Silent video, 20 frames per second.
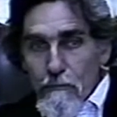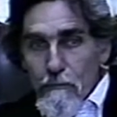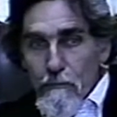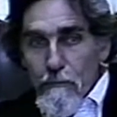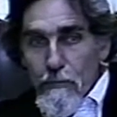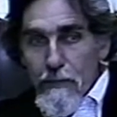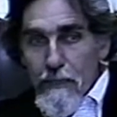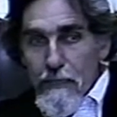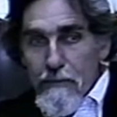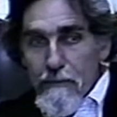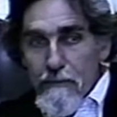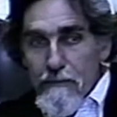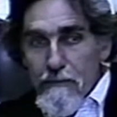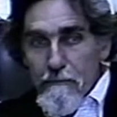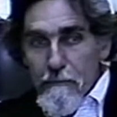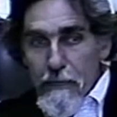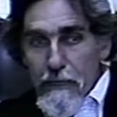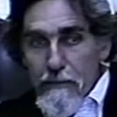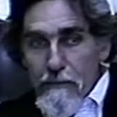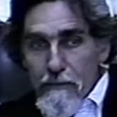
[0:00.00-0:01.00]
But that doesn't
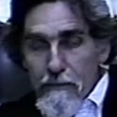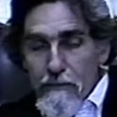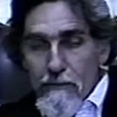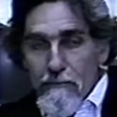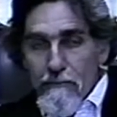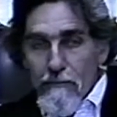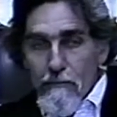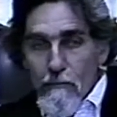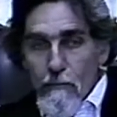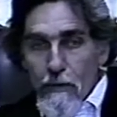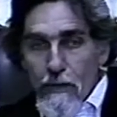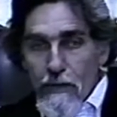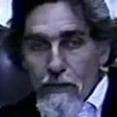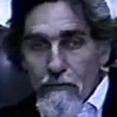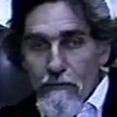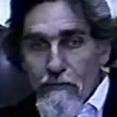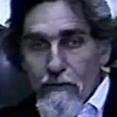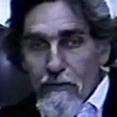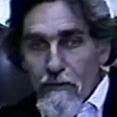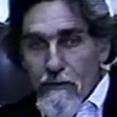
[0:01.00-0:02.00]
mean that different
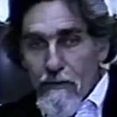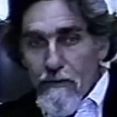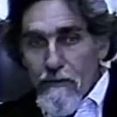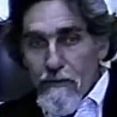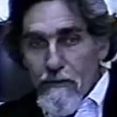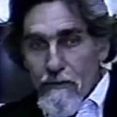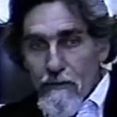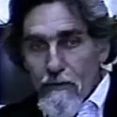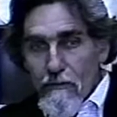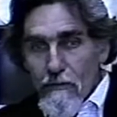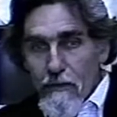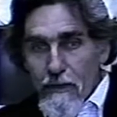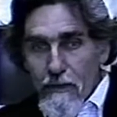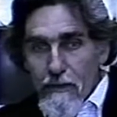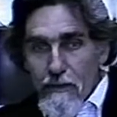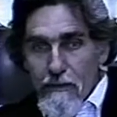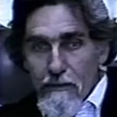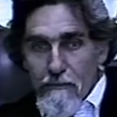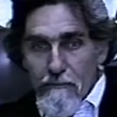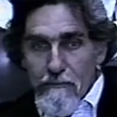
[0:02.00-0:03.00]
ways don't
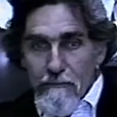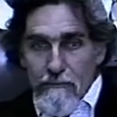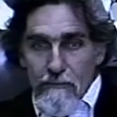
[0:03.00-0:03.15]
have